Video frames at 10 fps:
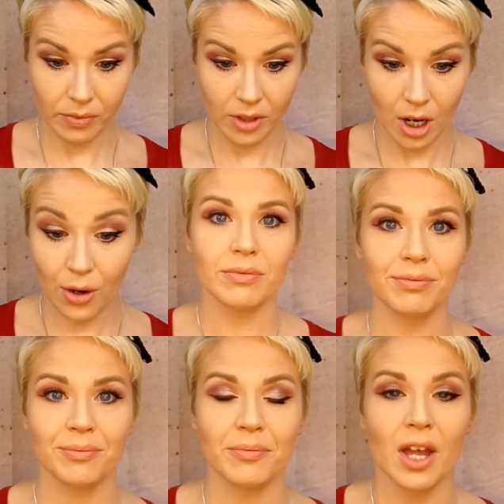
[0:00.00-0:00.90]
Okay,
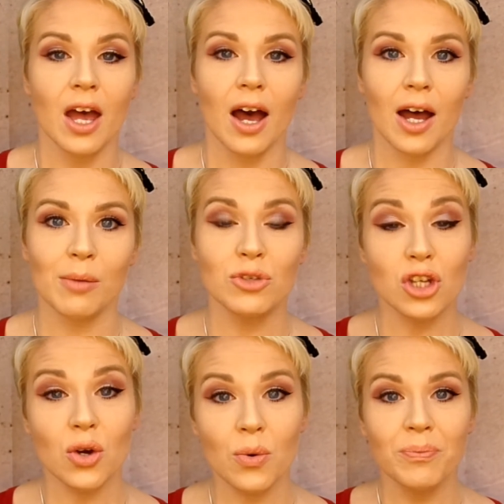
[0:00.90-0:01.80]

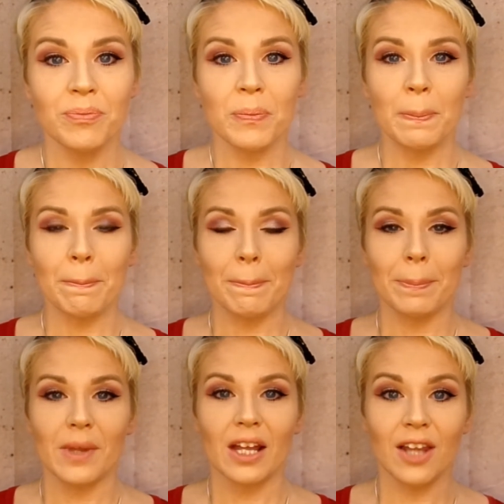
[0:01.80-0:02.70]
so
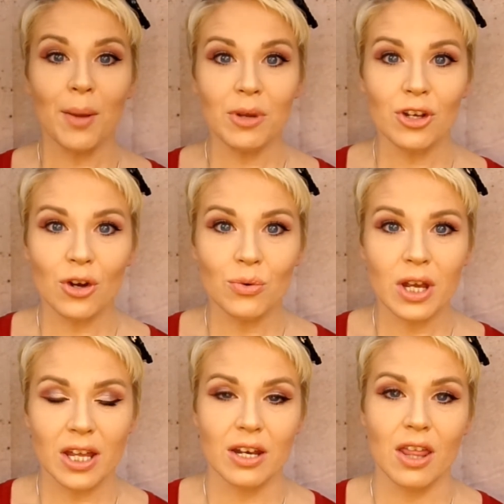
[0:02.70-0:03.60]
let me know
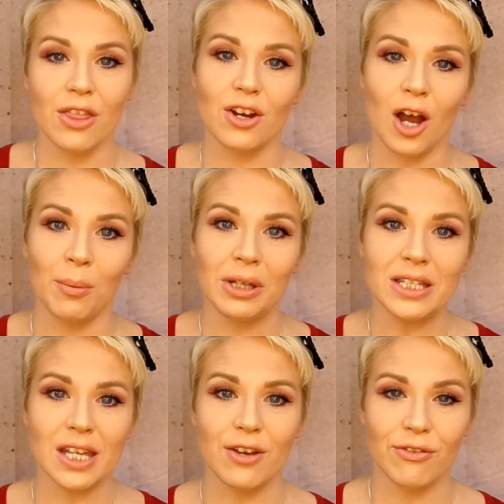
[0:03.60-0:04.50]
in the comments
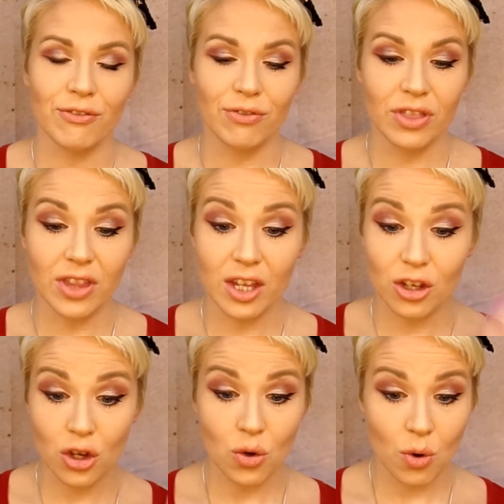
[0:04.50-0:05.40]
if
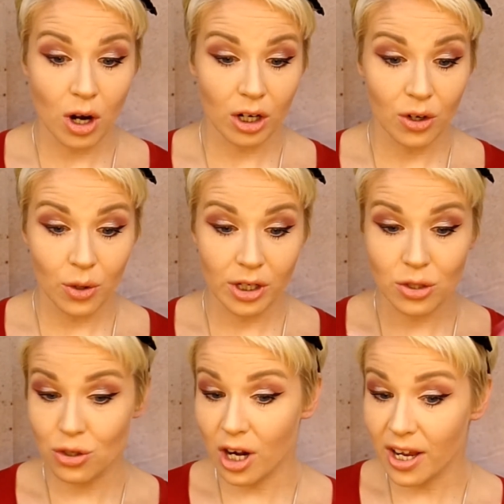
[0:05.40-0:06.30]
you are going to
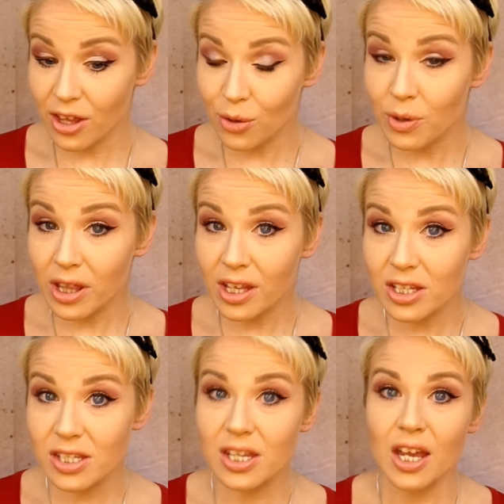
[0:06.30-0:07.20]
try either one of
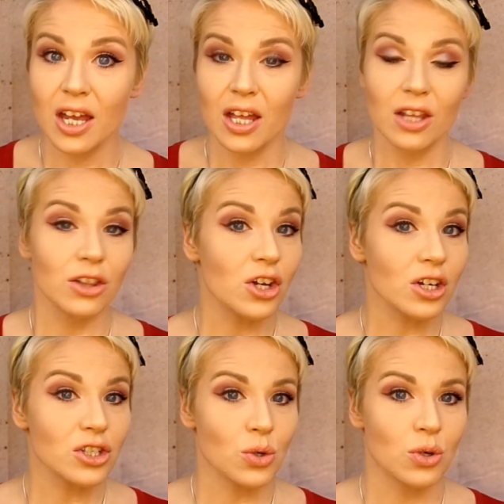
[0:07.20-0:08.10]
these
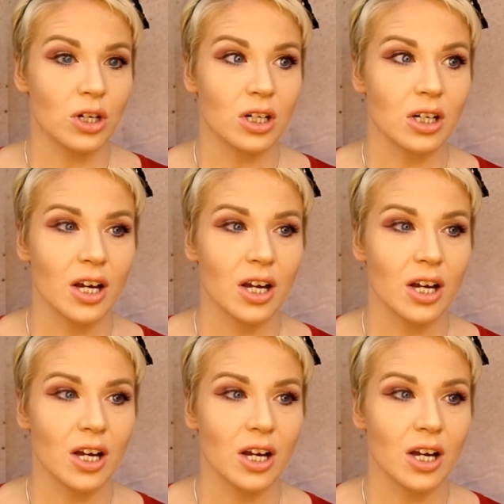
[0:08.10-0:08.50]
looks or